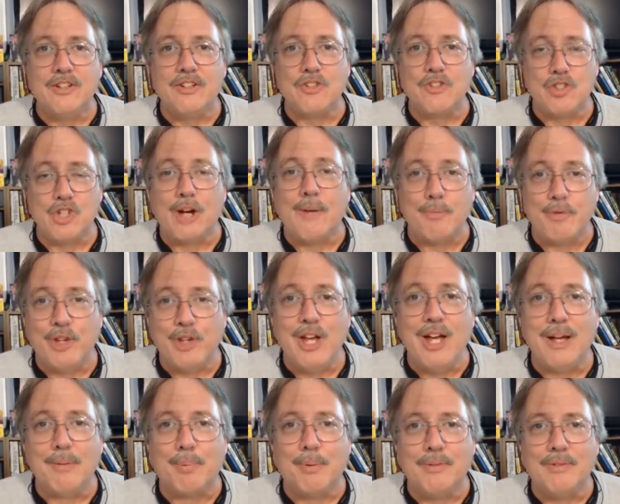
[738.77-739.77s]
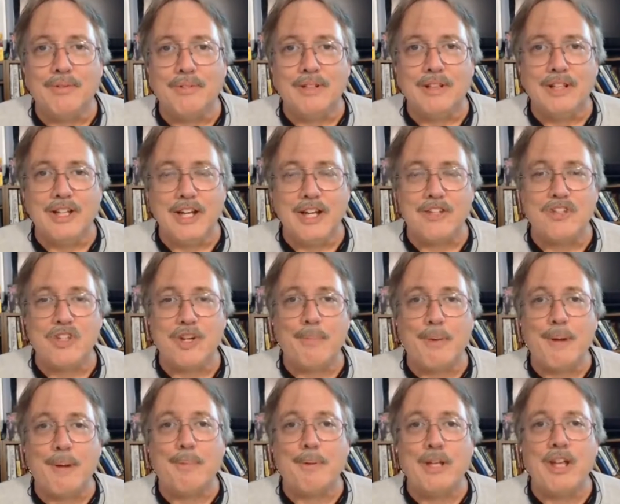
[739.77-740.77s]
jumps up. It
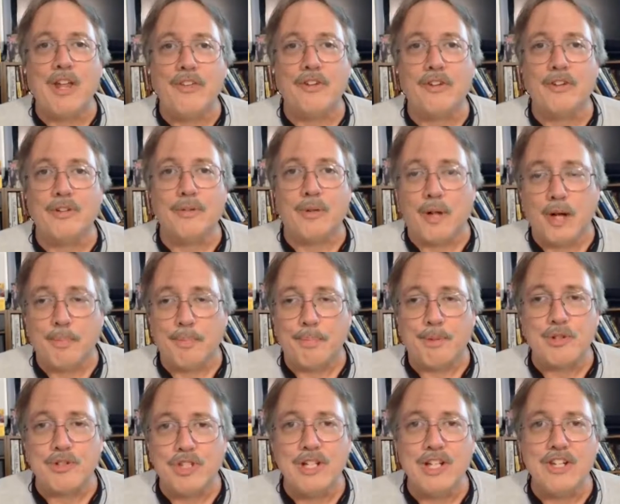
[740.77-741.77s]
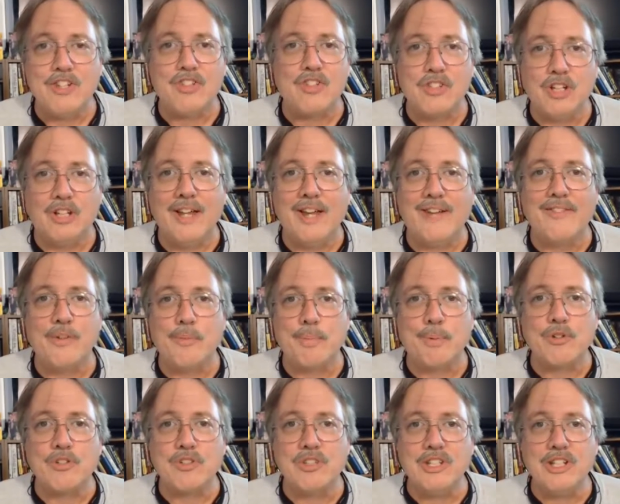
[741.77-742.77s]
jump up another percentage to
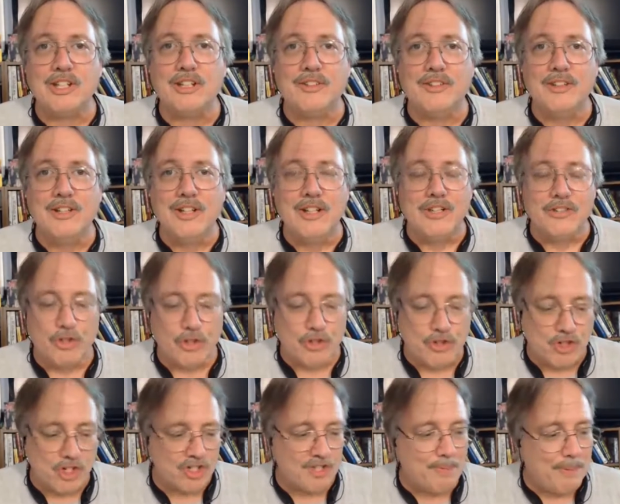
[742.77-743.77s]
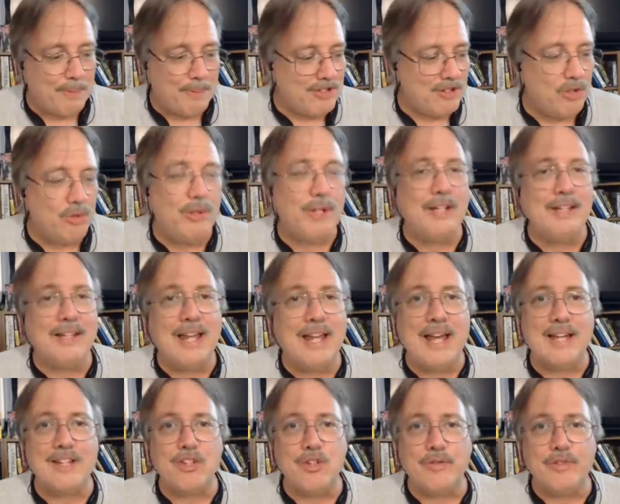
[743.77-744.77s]
11%. So just by doing
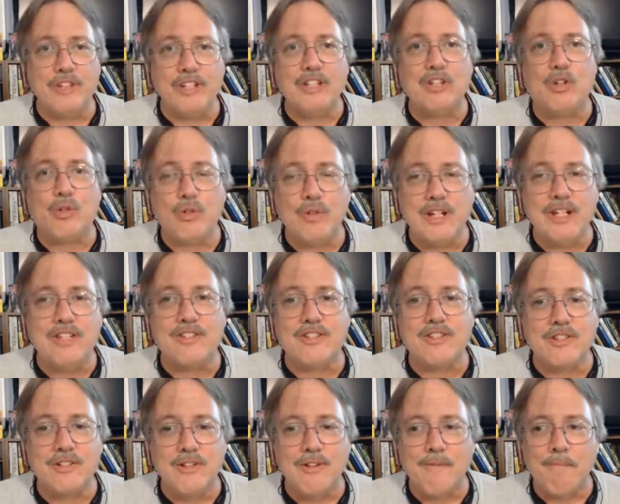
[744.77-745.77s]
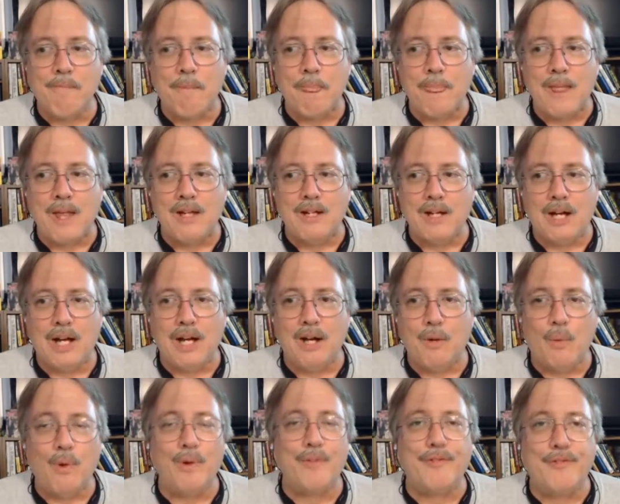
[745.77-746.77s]
that, you've increased
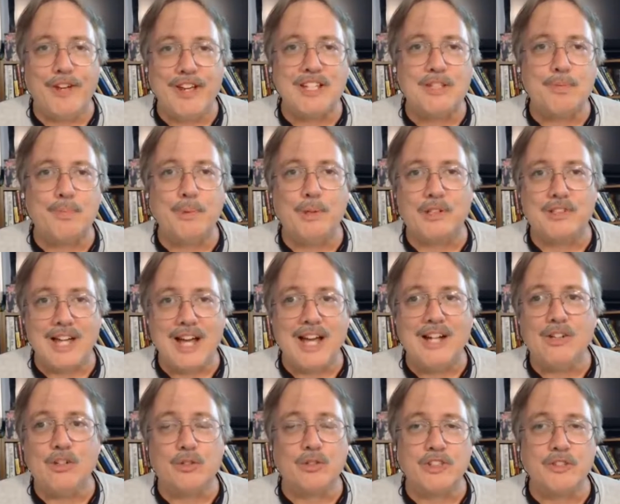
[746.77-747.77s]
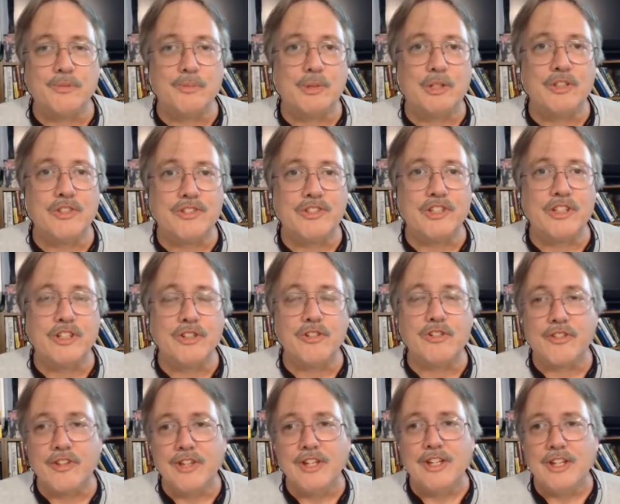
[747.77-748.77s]
what Facebook's algorithm
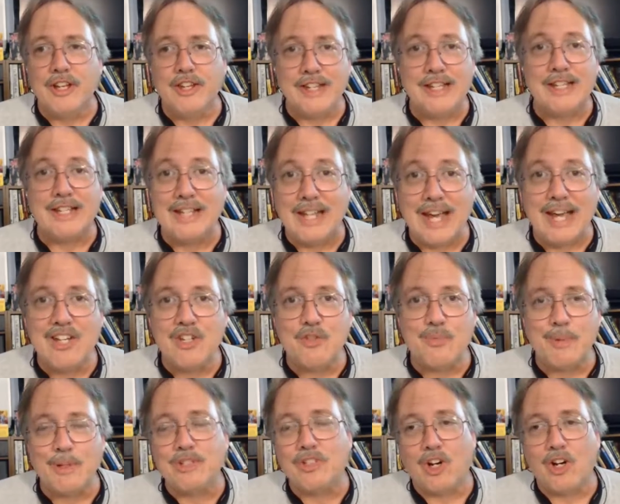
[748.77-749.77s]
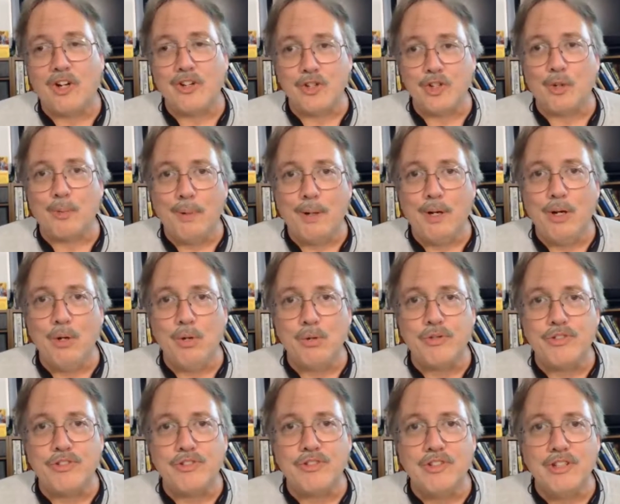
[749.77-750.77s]
considers the engagement on your
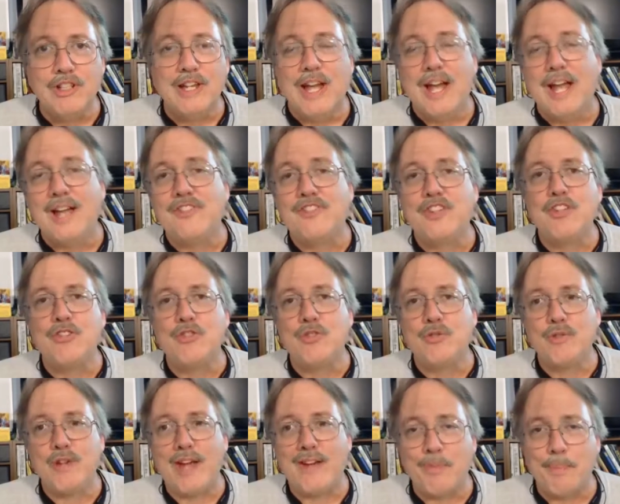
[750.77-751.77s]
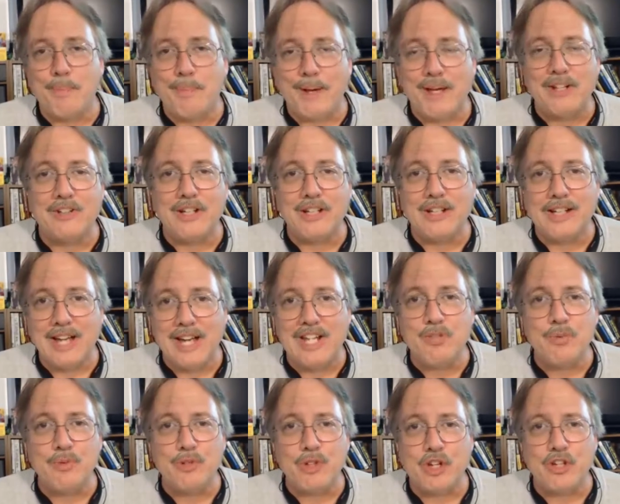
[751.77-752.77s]
post. And since you have a better
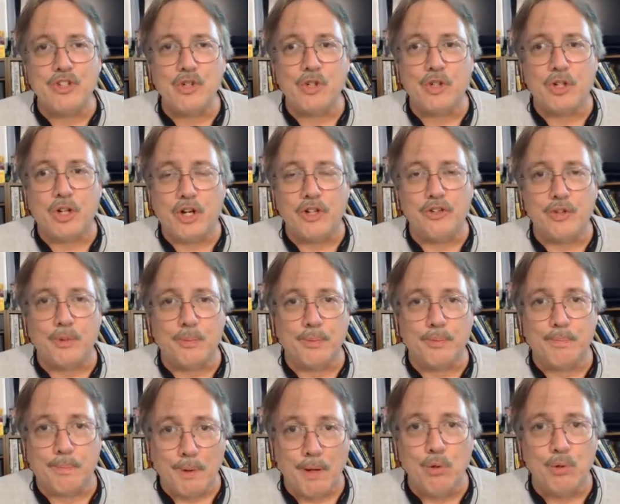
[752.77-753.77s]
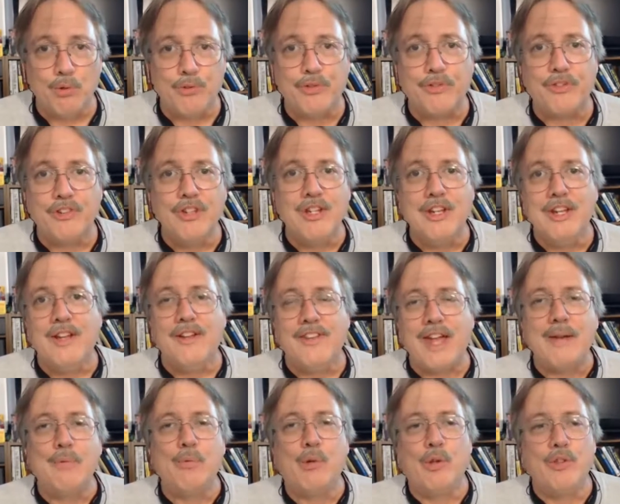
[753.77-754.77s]
engagement on your posts,
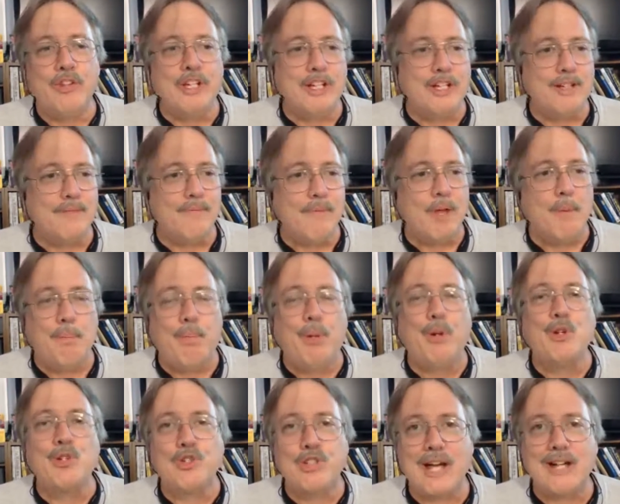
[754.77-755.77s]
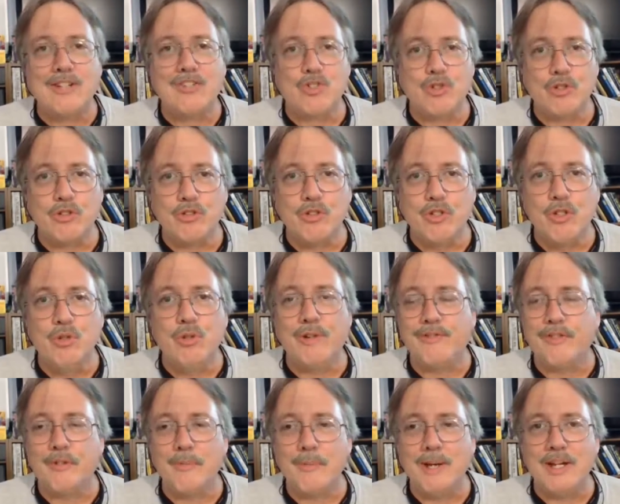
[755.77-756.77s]
they will then push out your new
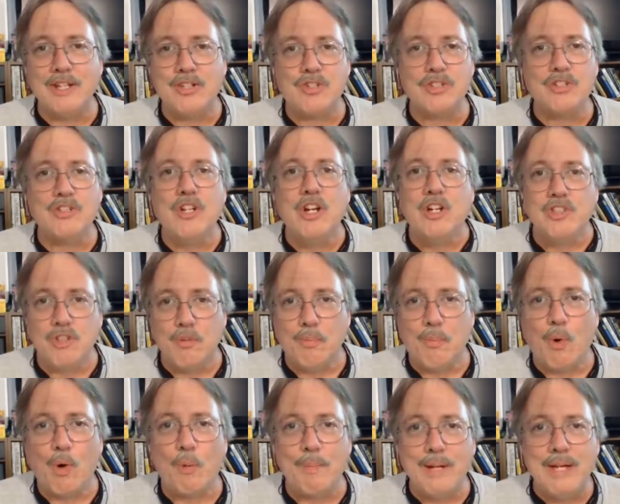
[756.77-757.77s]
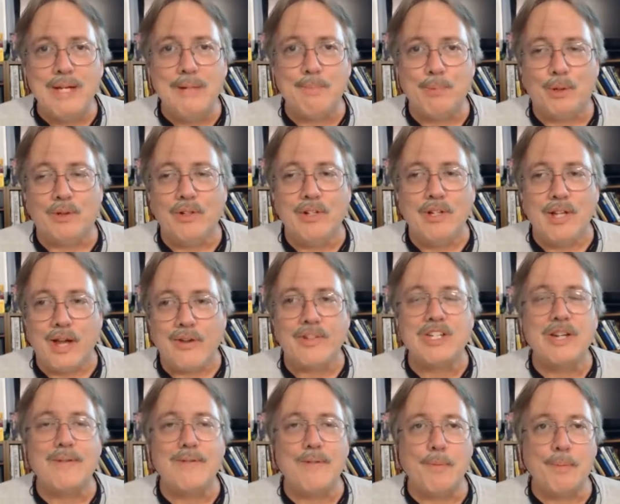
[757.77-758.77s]
information to more people.
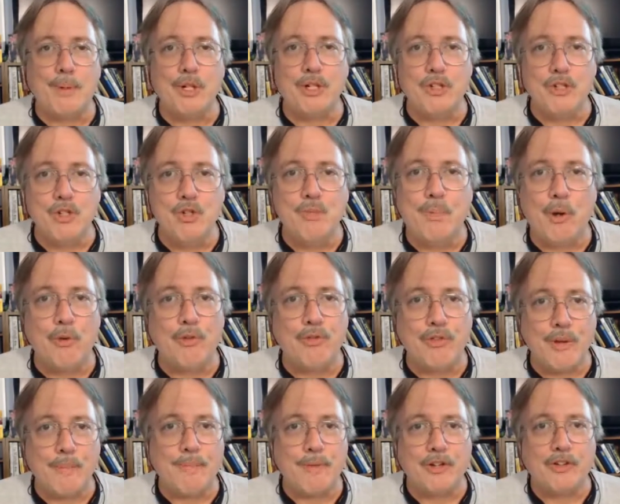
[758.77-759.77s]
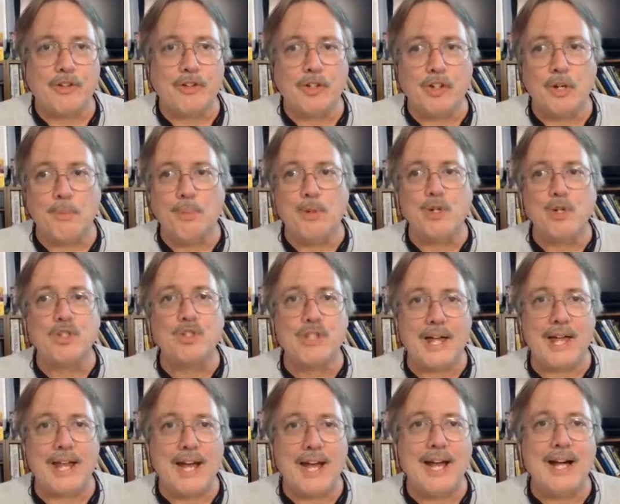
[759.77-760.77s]
Every time you put a new post up there, they're going to push
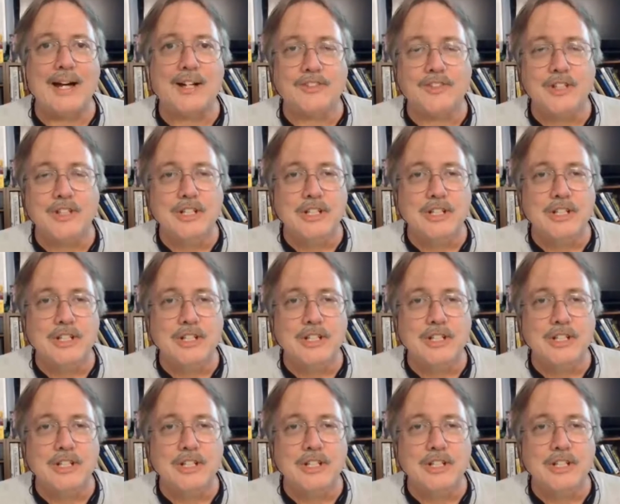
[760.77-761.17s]
that out